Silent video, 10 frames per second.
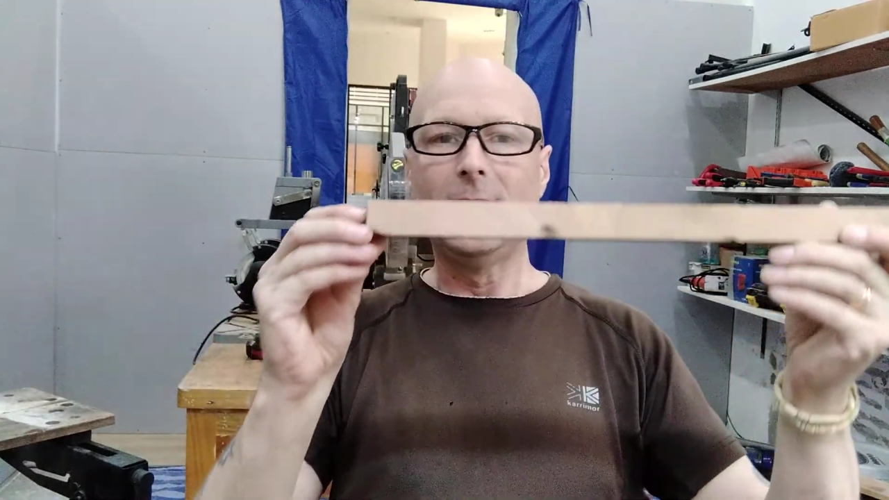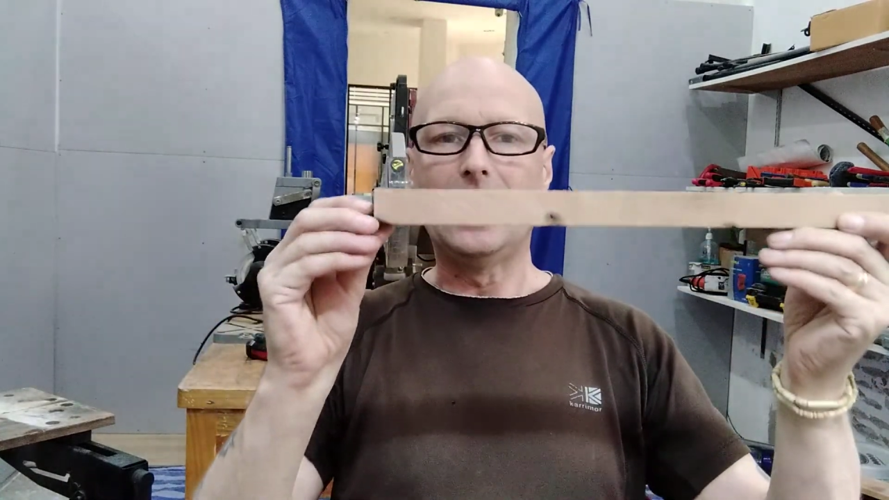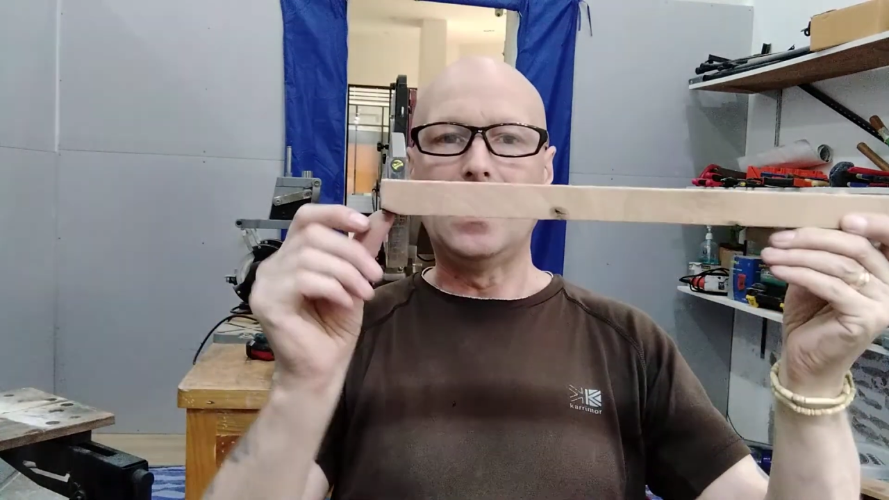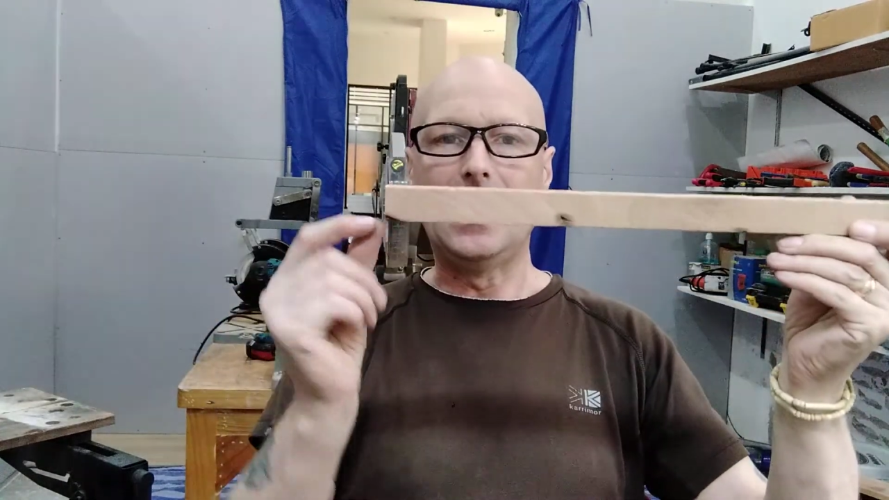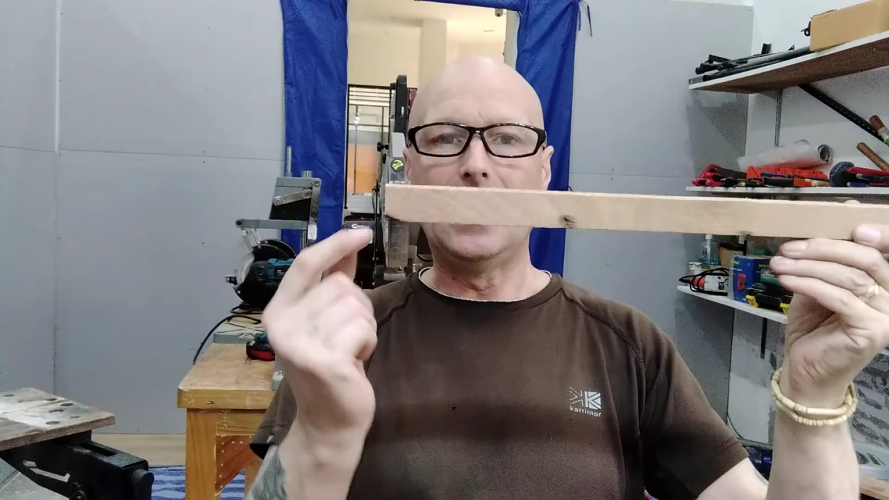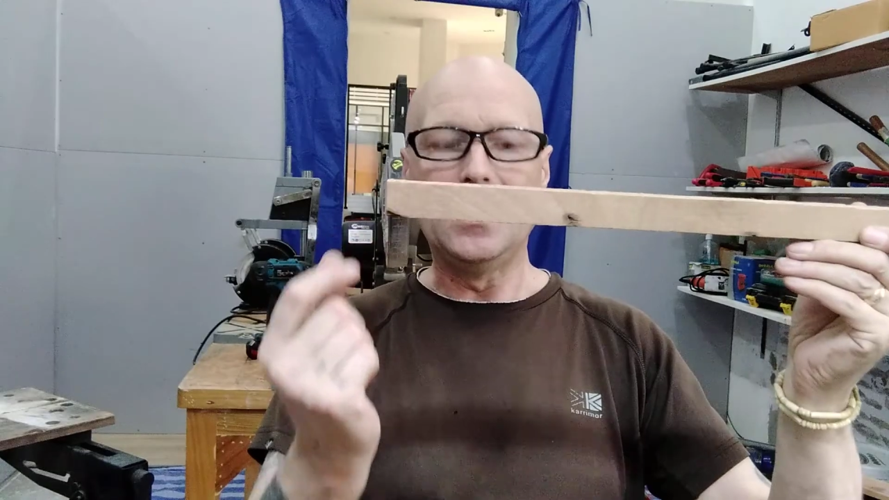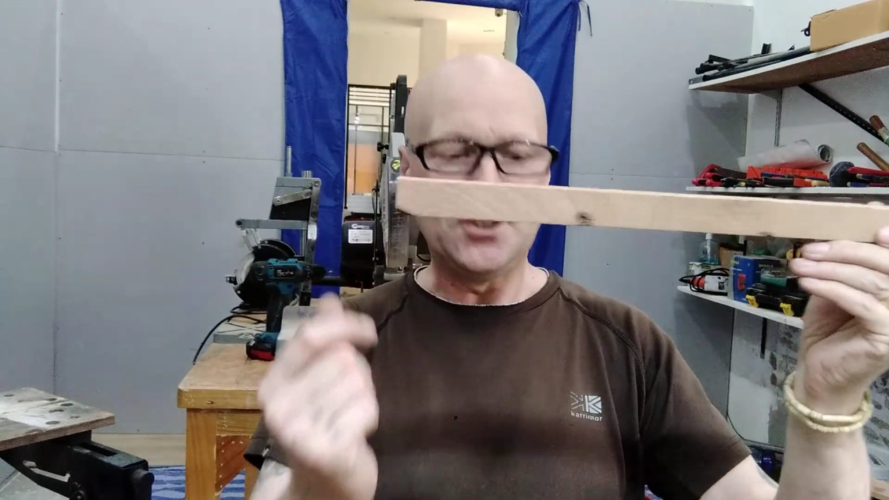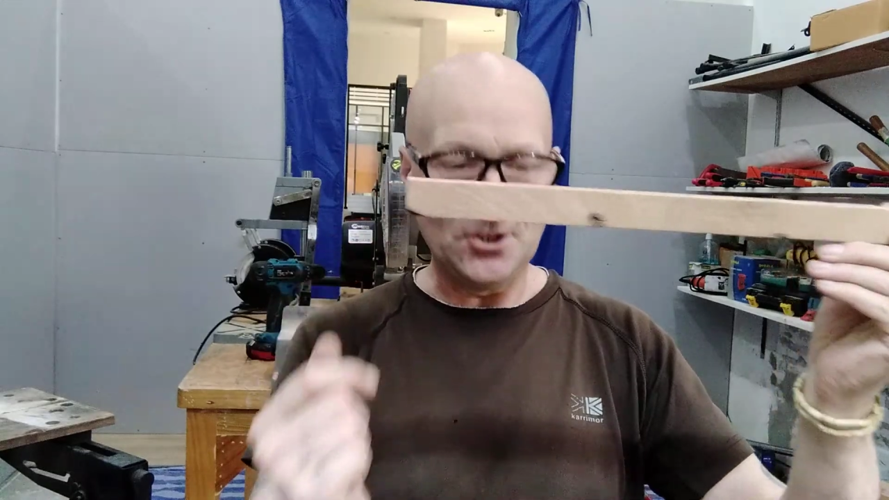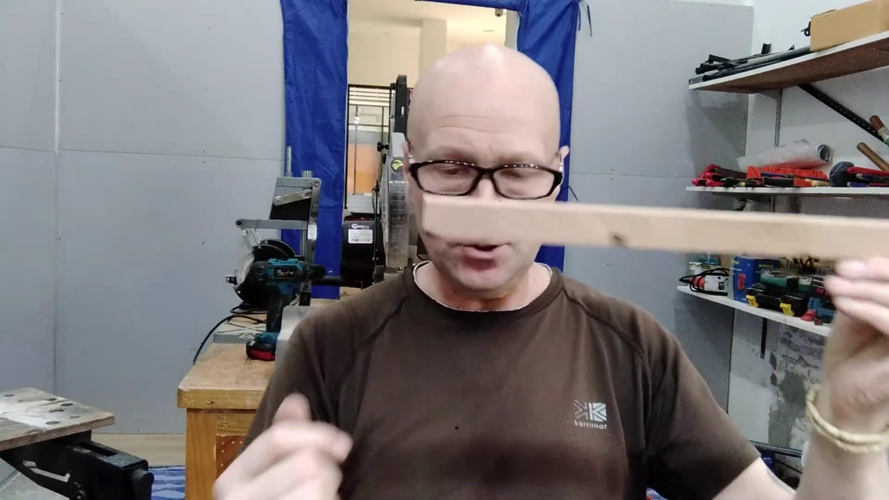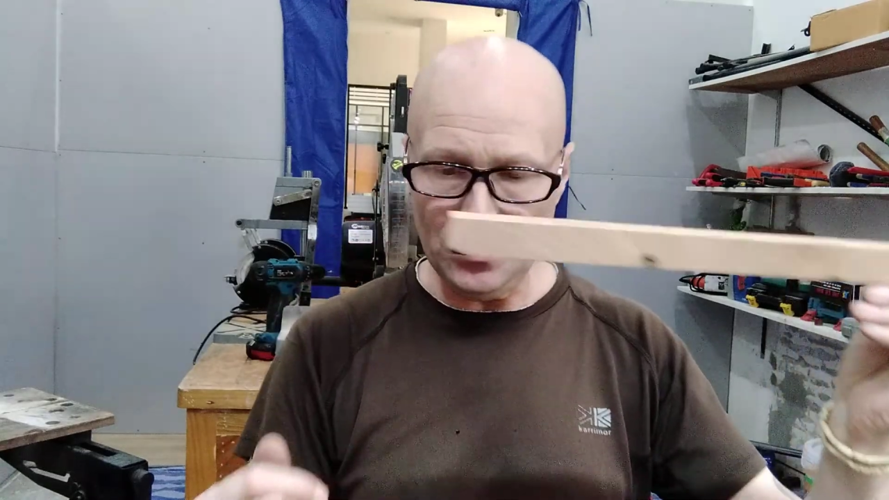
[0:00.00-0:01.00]
I
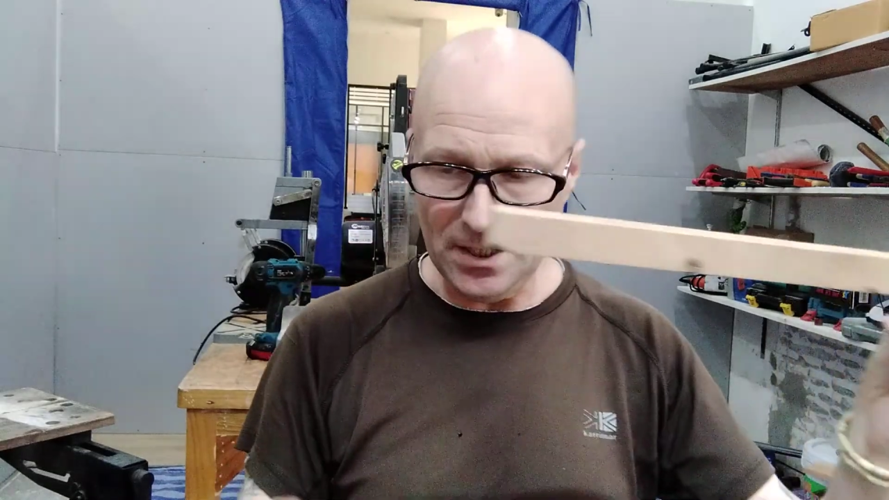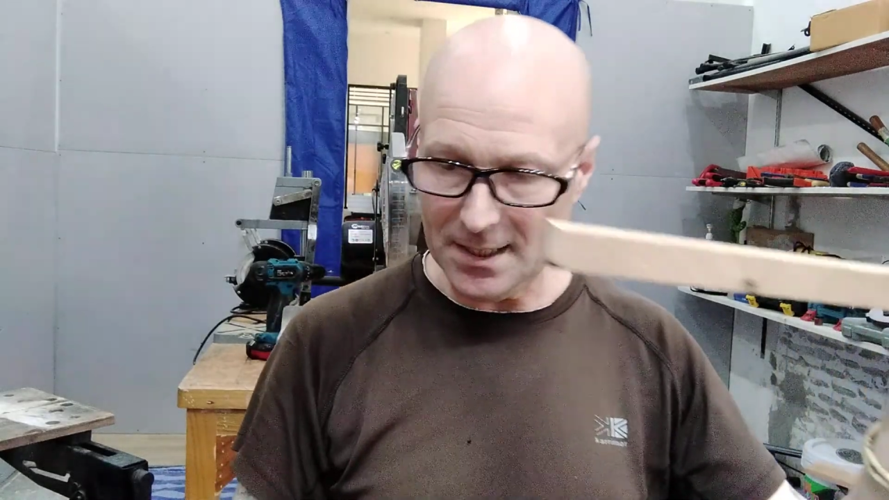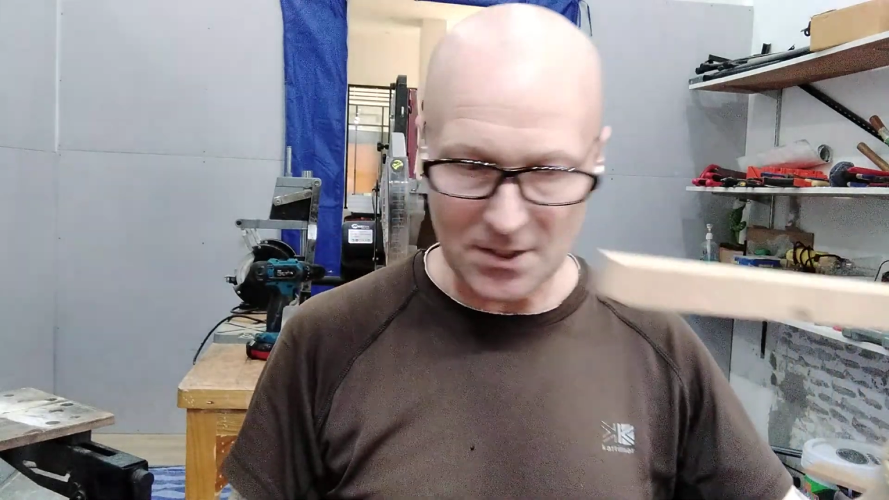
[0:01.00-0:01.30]
do need